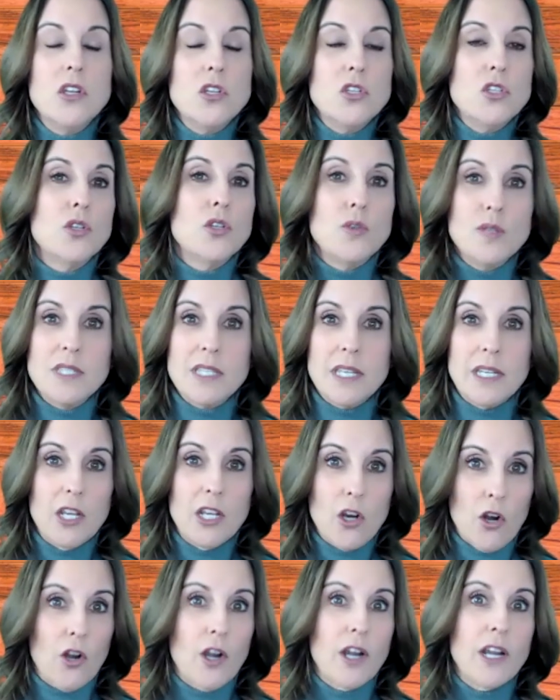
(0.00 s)
to
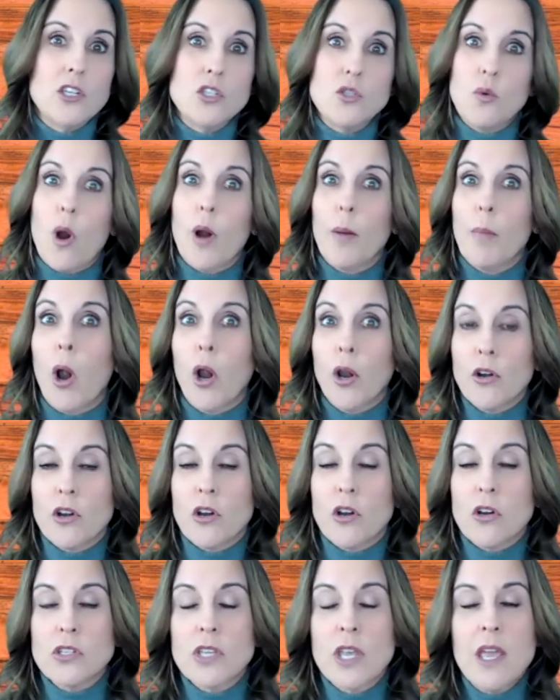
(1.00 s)
cityCURRENT and to our
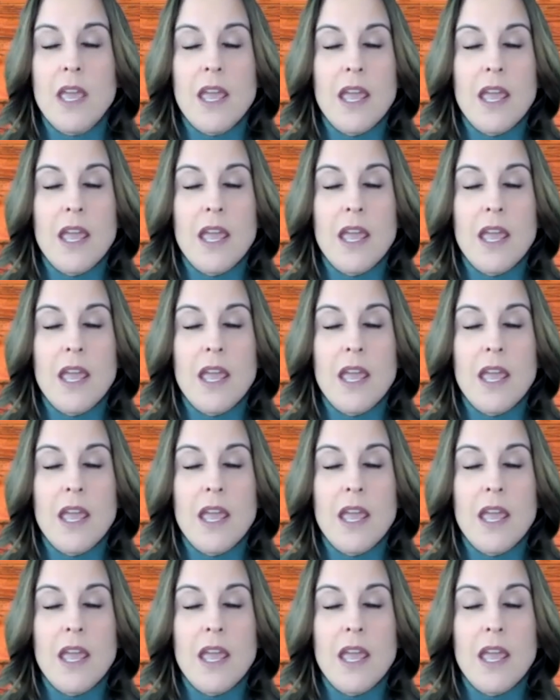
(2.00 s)
partners.